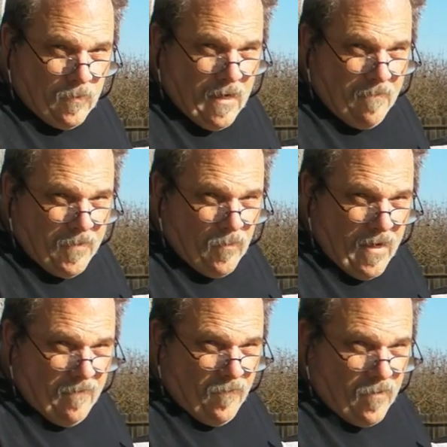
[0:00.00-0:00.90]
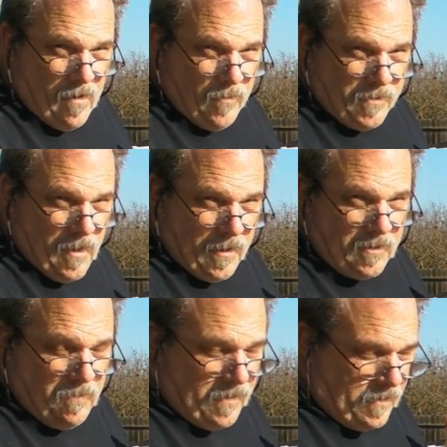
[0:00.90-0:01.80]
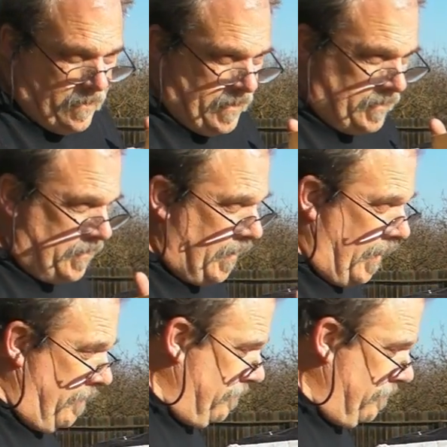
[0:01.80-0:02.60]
what I've been waiting for. I was not expecting these today.